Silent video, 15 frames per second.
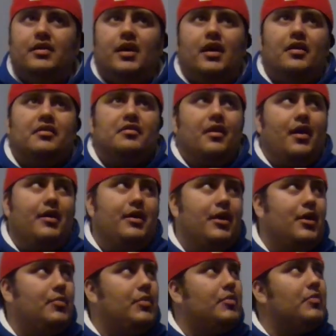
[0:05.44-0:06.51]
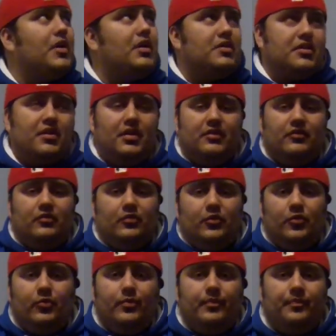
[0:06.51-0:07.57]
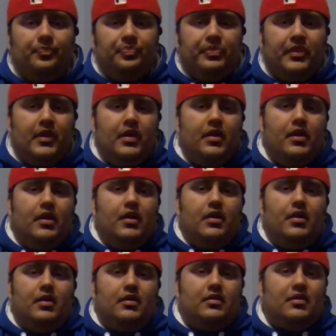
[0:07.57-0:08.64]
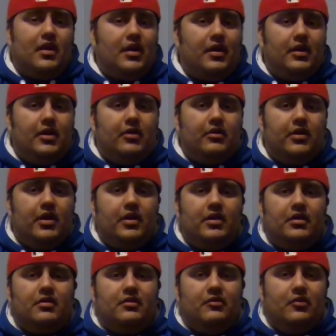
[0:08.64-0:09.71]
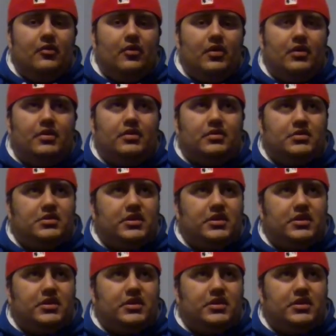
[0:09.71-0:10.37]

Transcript: yes, I am in my son's room. He's not here yet. He's due on